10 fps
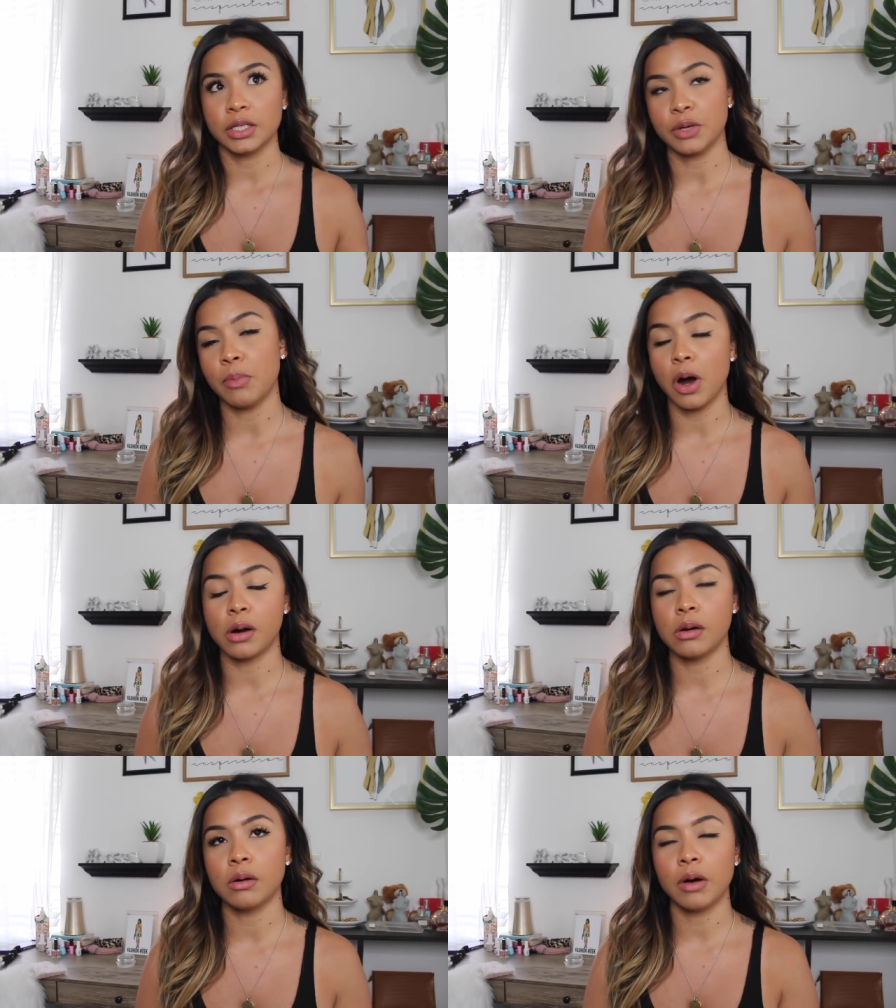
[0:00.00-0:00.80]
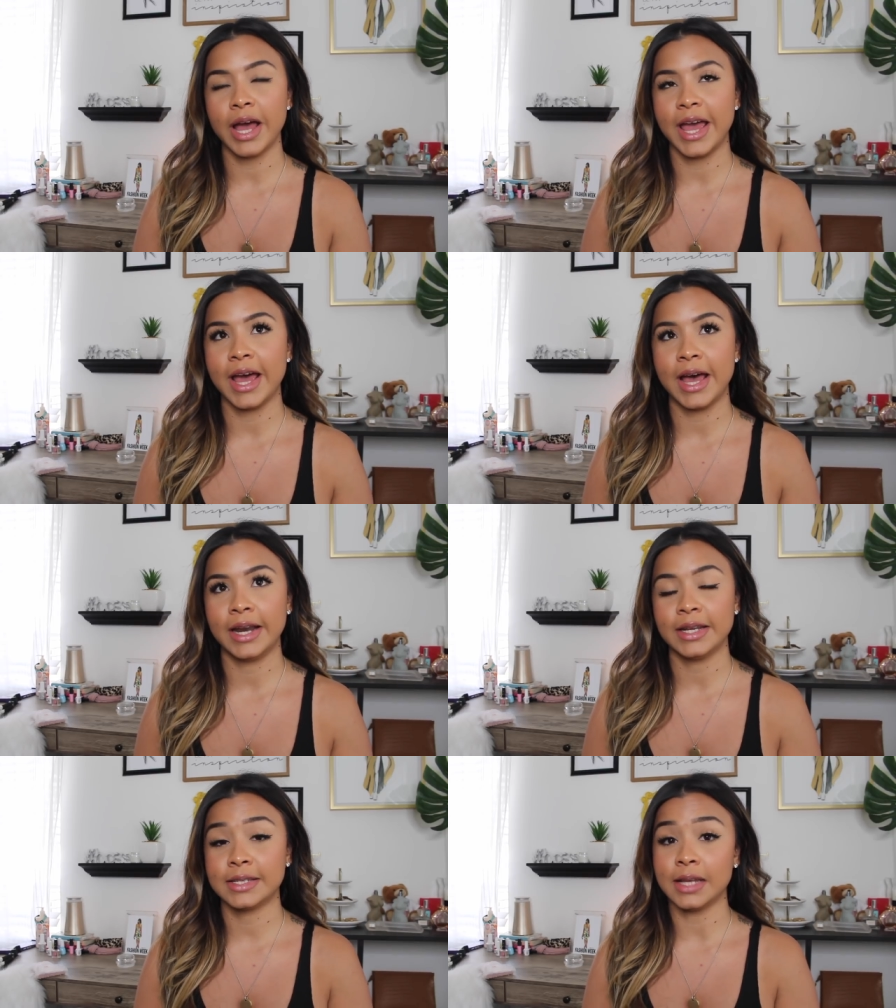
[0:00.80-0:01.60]
tomorrow
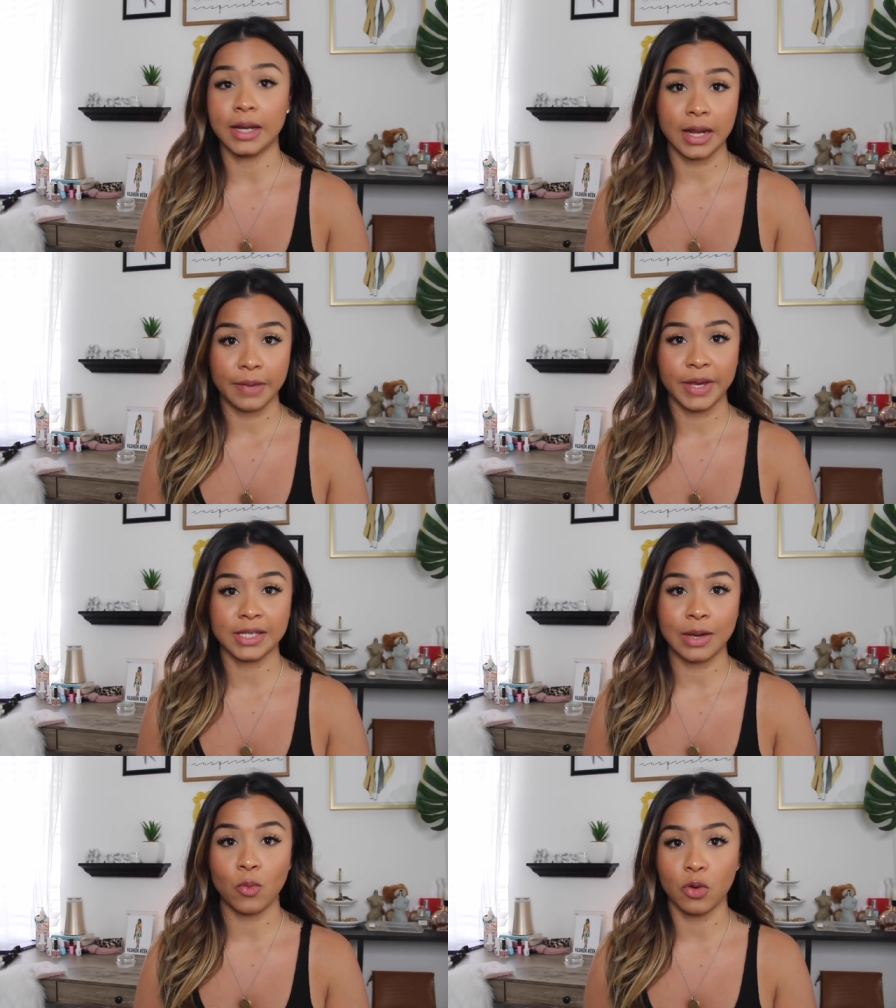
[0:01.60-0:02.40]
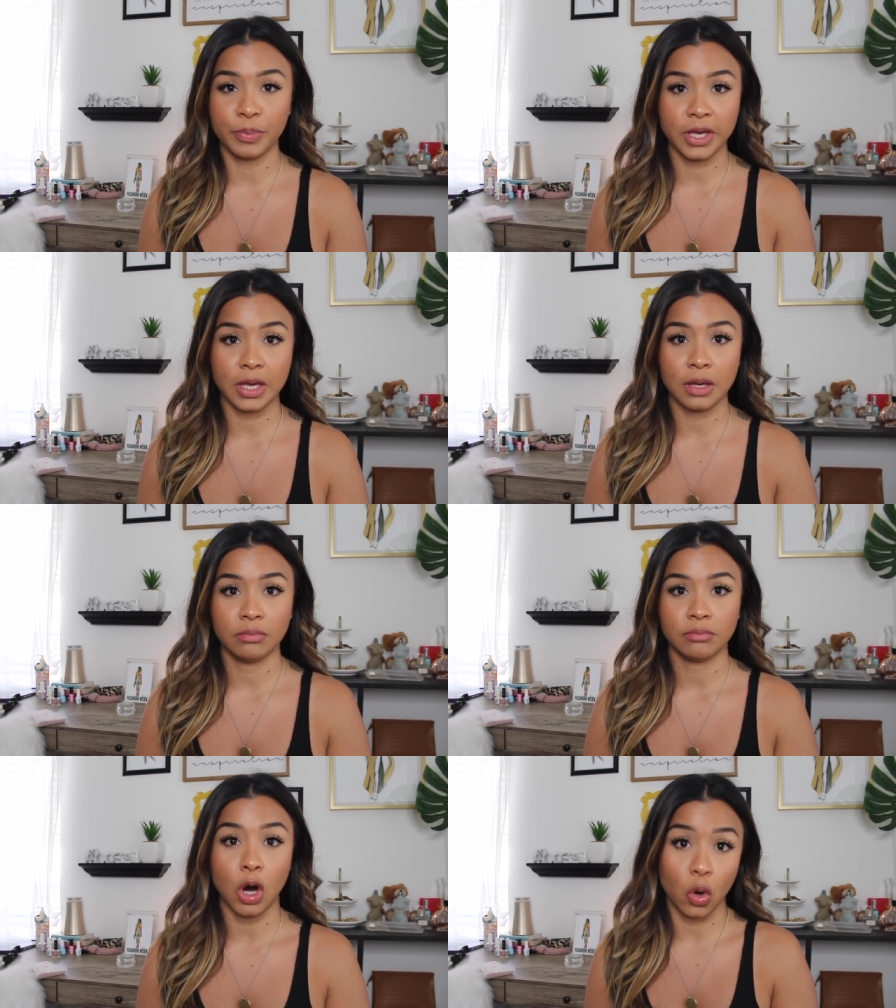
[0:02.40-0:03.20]
and Sunday because I won't
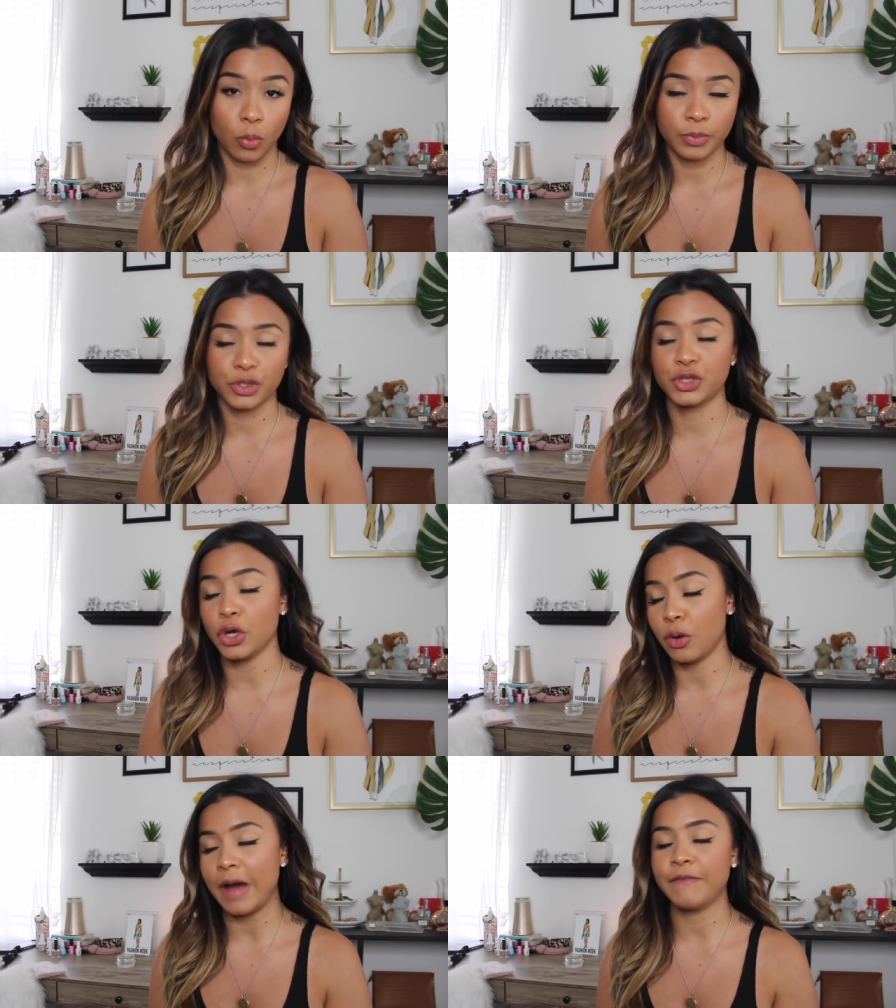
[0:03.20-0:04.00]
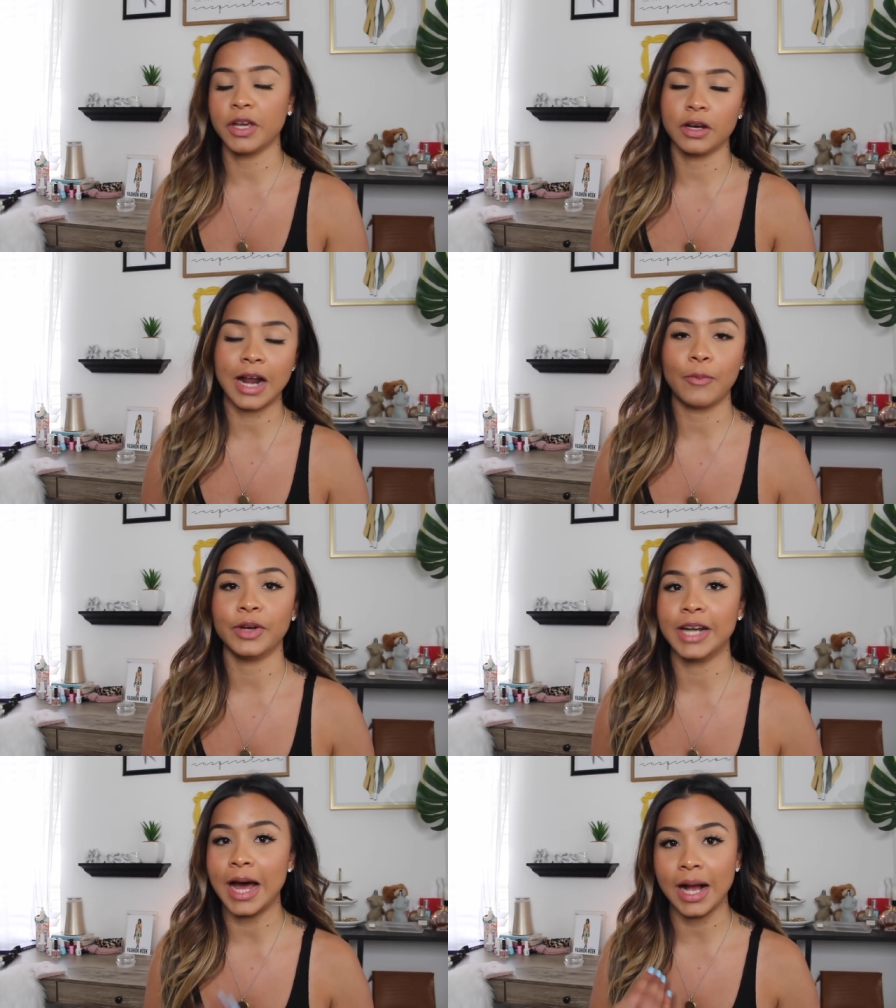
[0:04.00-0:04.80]
be home. So I figured I
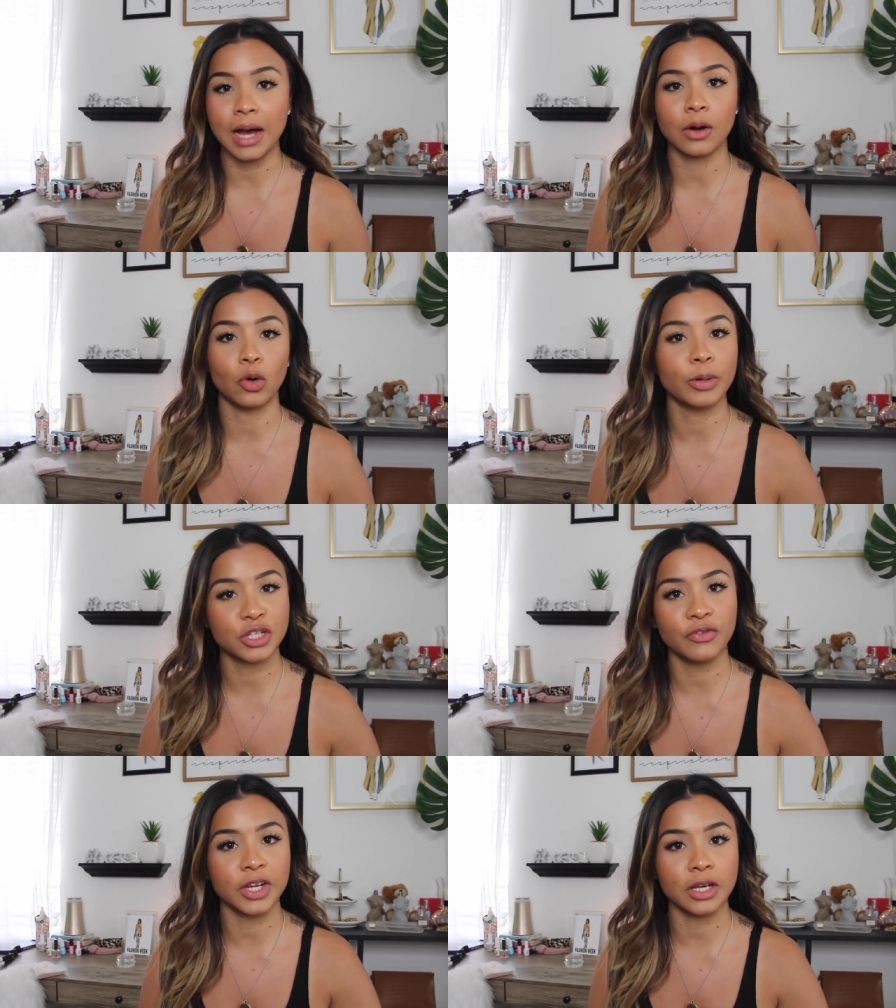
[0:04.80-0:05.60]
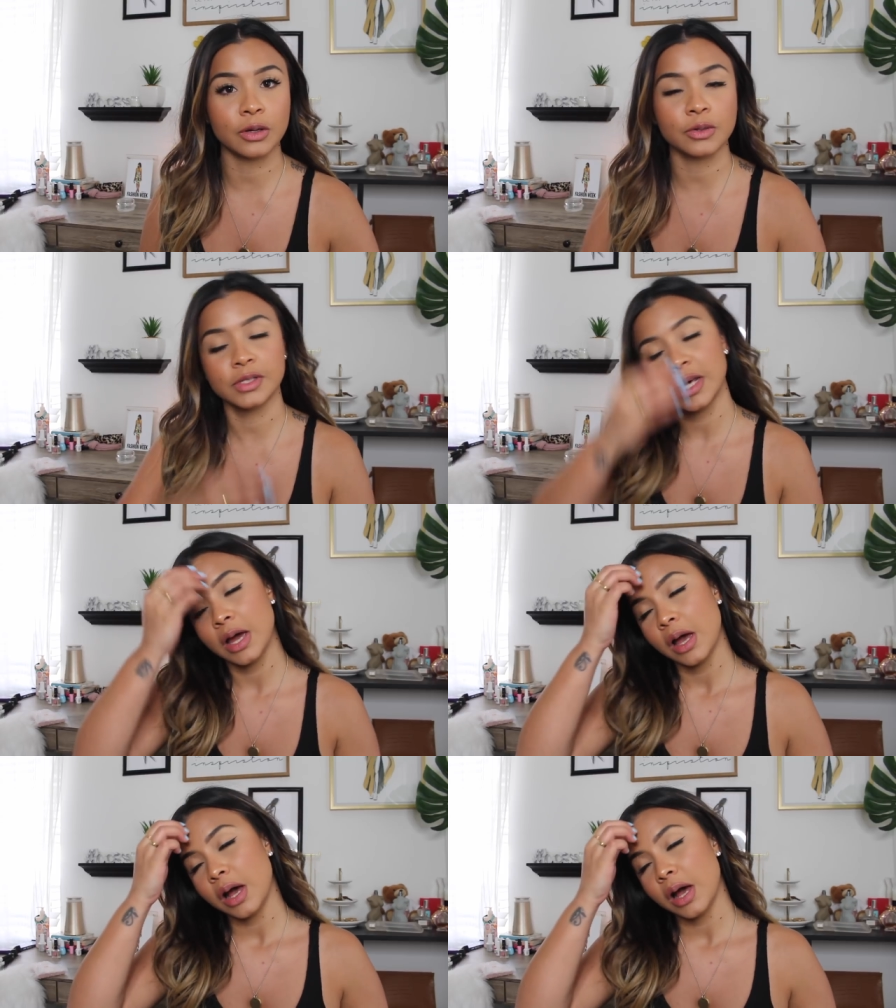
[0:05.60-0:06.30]
would knock out a whole bunch of videos